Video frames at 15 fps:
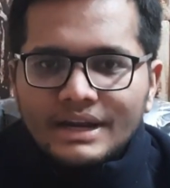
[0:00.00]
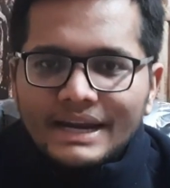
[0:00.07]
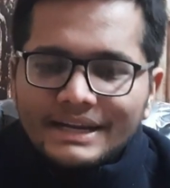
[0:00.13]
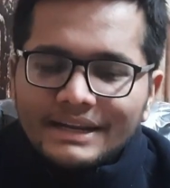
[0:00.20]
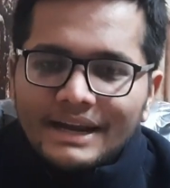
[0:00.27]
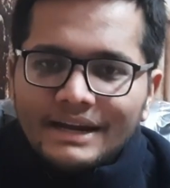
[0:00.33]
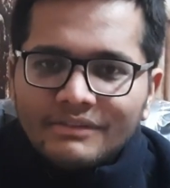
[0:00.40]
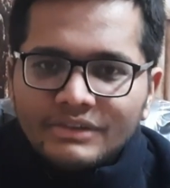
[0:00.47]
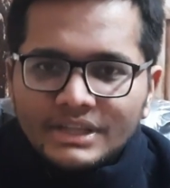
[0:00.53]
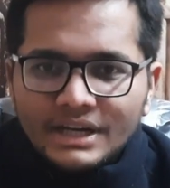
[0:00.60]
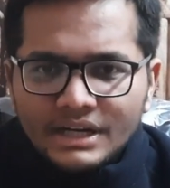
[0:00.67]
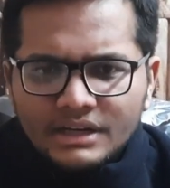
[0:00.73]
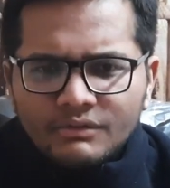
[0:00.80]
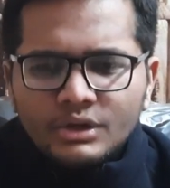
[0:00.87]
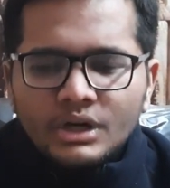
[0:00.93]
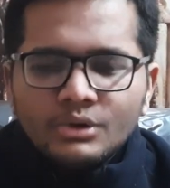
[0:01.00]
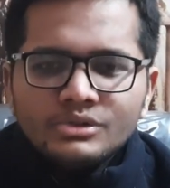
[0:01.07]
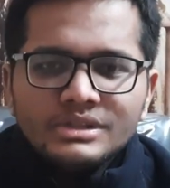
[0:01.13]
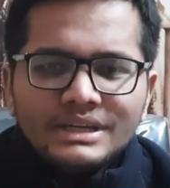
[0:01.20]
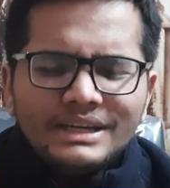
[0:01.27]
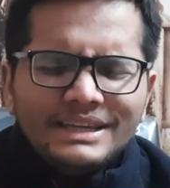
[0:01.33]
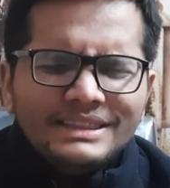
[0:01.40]
get ahead with the interview
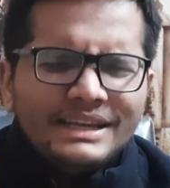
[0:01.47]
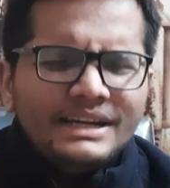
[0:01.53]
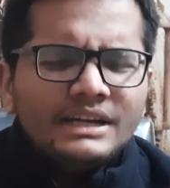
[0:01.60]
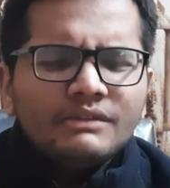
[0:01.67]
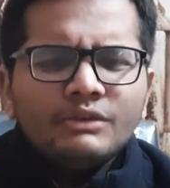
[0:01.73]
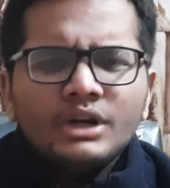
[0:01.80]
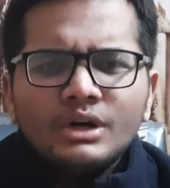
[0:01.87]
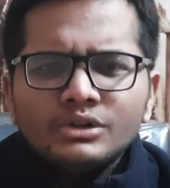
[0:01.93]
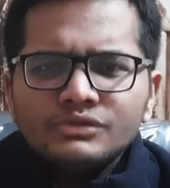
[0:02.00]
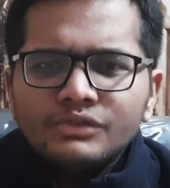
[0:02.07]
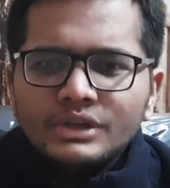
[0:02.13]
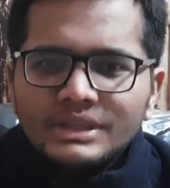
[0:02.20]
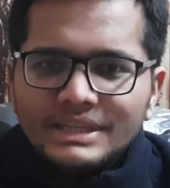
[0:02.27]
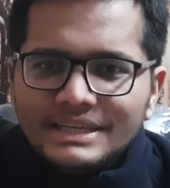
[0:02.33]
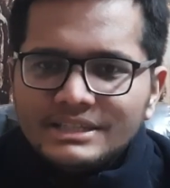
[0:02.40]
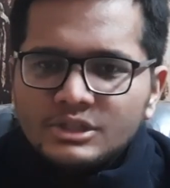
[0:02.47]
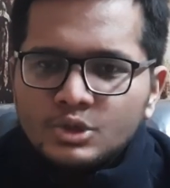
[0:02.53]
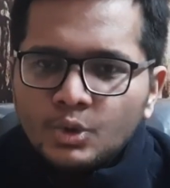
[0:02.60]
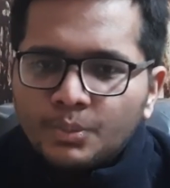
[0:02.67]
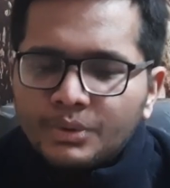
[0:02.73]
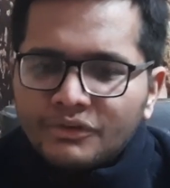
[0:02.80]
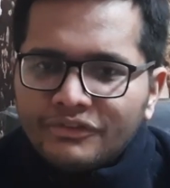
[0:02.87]
rounds. In the interview rounds for these
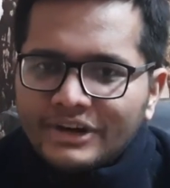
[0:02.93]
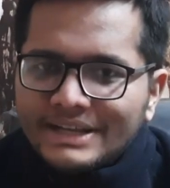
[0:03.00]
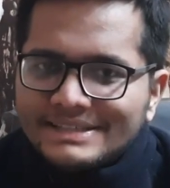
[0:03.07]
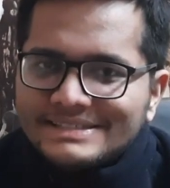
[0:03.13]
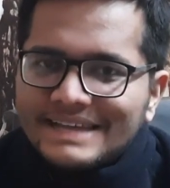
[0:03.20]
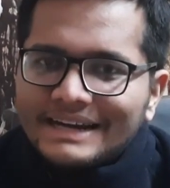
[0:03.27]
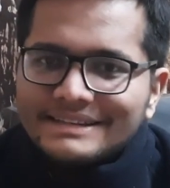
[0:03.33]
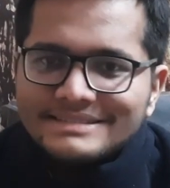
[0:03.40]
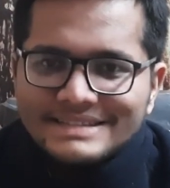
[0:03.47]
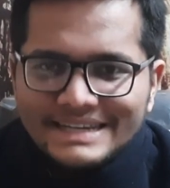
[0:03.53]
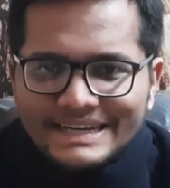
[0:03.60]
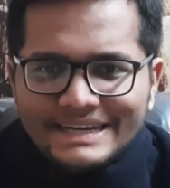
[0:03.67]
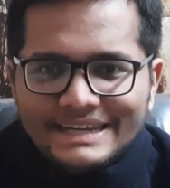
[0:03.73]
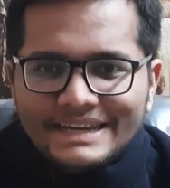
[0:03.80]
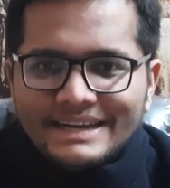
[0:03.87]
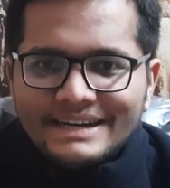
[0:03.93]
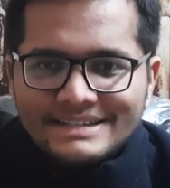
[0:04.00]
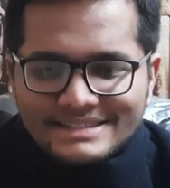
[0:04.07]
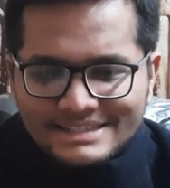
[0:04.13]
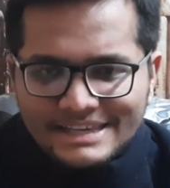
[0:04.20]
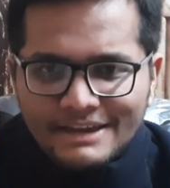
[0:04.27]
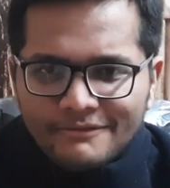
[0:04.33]
two profiles, that is EDA and
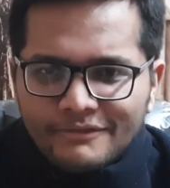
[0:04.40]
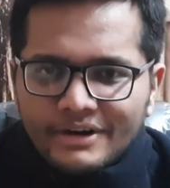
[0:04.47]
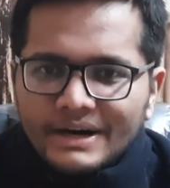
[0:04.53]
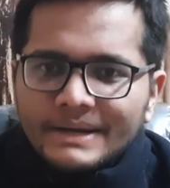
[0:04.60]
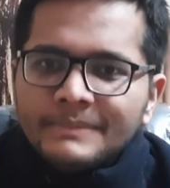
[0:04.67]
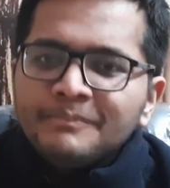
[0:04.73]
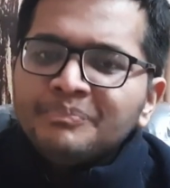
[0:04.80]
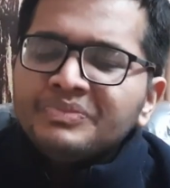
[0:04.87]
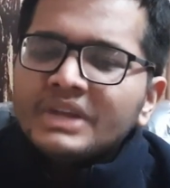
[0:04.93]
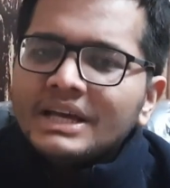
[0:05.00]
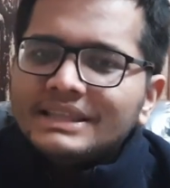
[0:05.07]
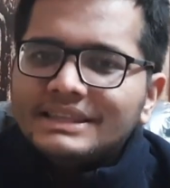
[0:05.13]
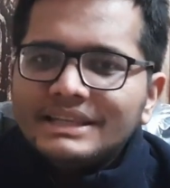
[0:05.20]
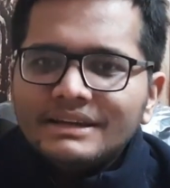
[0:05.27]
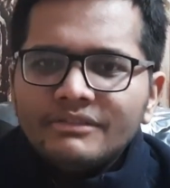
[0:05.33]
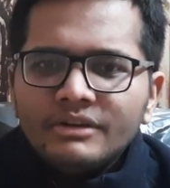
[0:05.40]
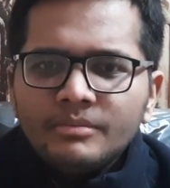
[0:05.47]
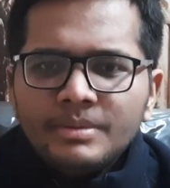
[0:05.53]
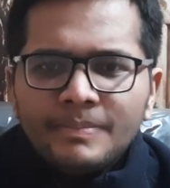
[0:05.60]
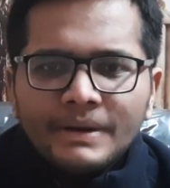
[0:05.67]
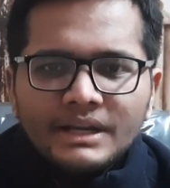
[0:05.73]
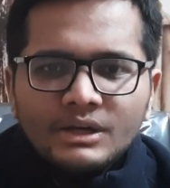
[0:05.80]
CFR, there will
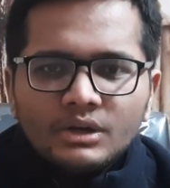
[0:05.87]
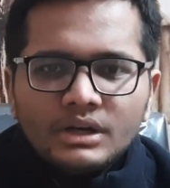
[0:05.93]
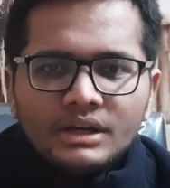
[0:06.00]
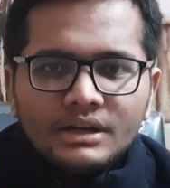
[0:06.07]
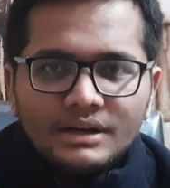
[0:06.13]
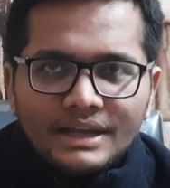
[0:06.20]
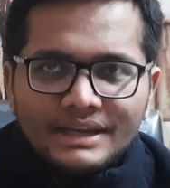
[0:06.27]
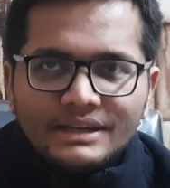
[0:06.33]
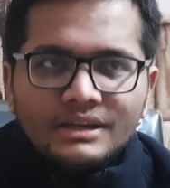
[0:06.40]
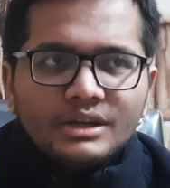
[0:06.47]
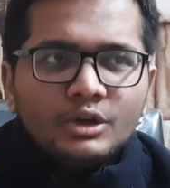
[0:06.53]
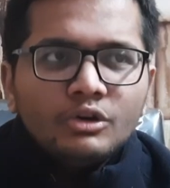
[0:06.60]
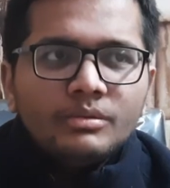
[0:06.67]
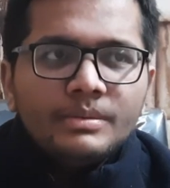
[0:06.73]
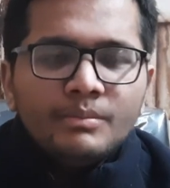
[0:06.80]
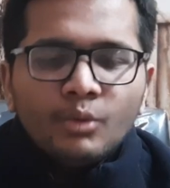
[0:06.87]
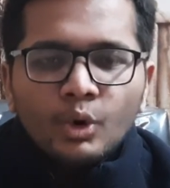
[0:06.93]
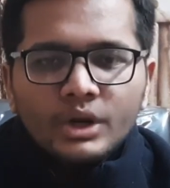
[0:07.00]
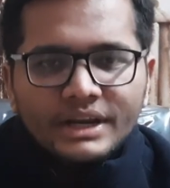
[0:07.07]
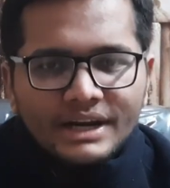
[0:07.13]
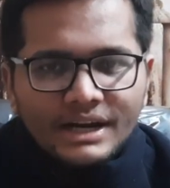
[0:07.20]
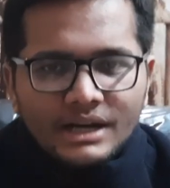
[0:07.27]
be particular, like you will be
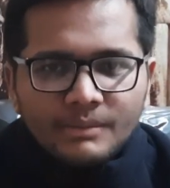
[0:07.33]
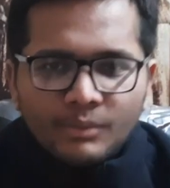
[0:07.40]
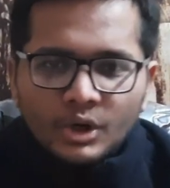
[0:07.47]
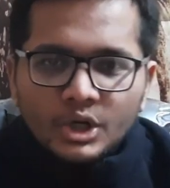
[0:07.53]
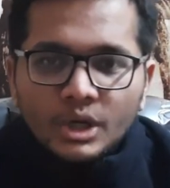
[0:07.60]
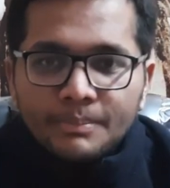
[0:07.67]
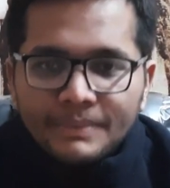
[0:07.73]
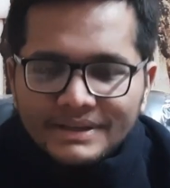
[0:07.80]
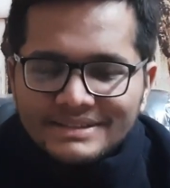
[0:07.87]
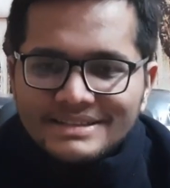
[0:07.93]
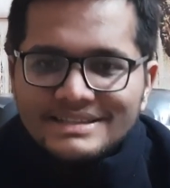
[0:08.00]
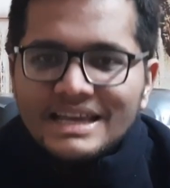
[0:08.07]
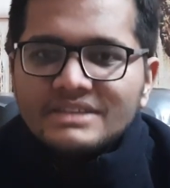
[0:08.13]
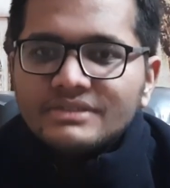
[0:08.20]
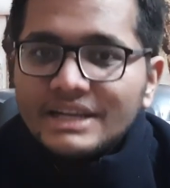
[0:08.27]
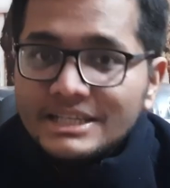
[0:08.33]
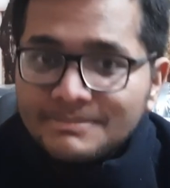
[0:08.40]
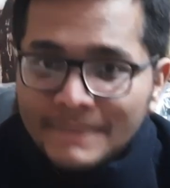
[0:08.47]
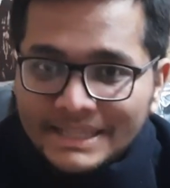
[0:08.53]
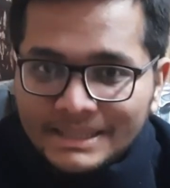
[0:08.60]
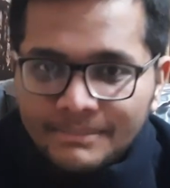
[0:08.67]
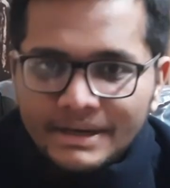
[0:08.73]
more grilled upon your puzzles as well as
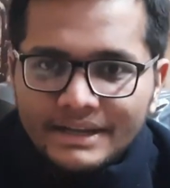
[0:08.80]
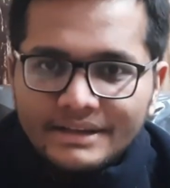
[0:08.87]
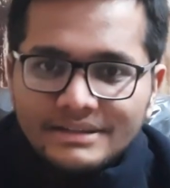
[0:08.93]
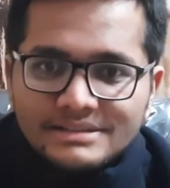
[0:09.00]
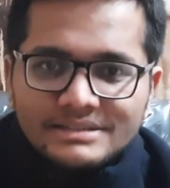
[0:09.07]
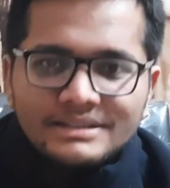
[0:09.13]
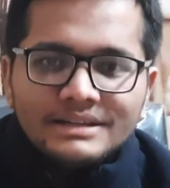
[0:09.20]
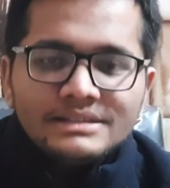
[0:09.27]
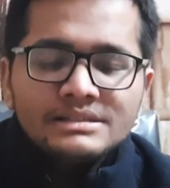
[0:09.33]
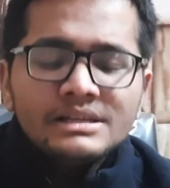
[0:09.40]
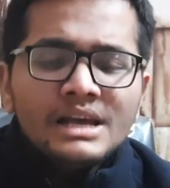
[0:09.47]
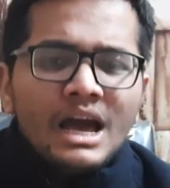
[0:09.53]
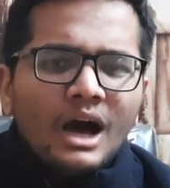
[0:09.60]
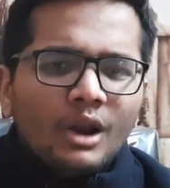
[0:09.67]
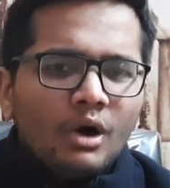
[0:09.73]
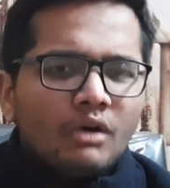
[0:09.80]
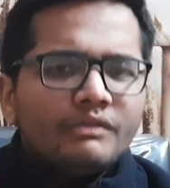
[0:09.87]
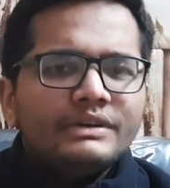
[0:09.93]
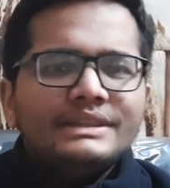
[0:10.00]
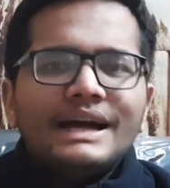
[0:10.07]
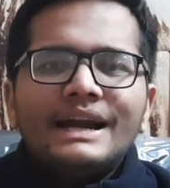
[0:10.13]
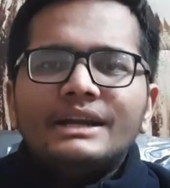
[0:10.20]
mathematical skills. Along
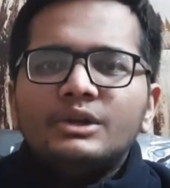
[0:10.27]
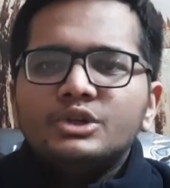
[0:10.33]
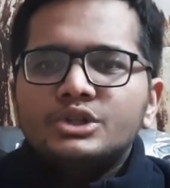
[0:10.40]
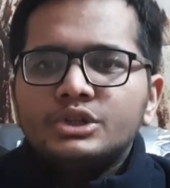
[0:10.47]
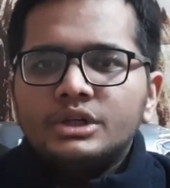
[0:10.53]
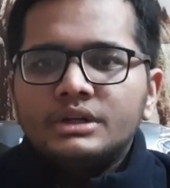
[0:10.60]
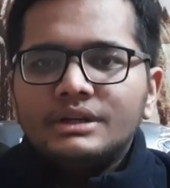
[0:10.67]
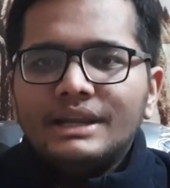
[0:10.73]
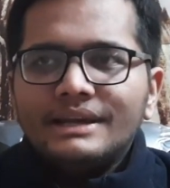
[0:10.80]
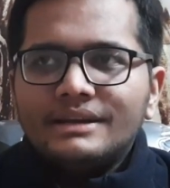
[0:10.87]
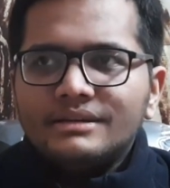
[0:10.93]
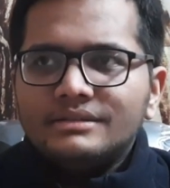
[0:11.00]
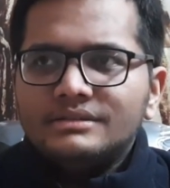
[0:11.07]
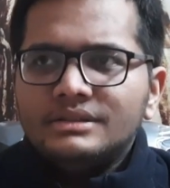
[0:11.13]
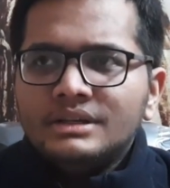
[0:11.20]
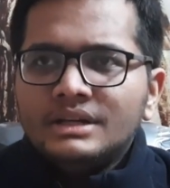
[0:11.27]
with that, you should like,